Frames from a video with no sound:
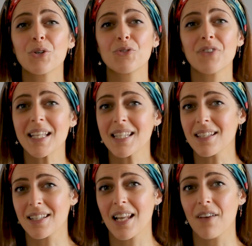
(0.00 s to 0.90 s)
the
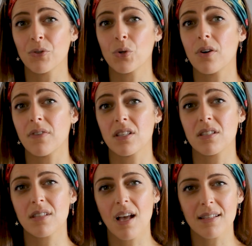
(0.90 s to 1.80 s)
greatest level of
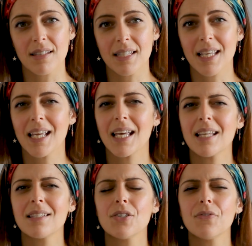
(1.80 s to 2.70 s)
uncertainty
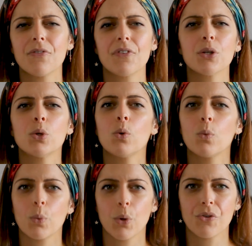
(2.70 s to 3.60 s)
is to
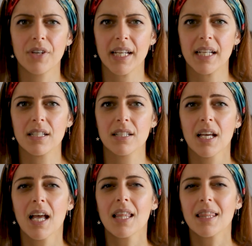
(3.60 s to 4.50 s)
feel worried.
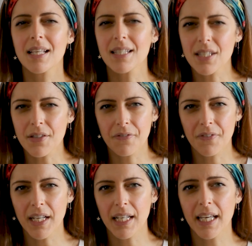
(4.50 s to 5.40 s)
This is the
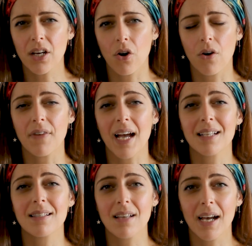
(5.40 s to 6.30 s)
feeling of
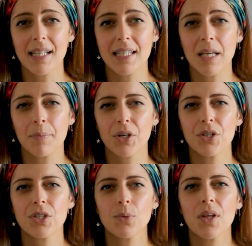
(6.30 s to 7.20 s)
anxiety
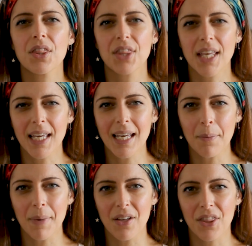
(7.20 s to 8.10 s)
because you are thinking
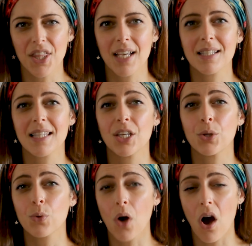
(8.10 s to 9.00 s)
about things that
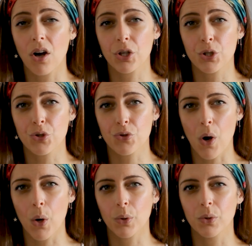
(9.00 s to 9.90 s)
you can't
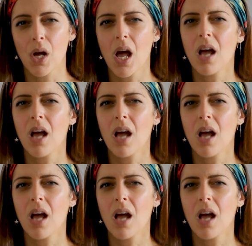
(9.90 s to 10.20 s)
control,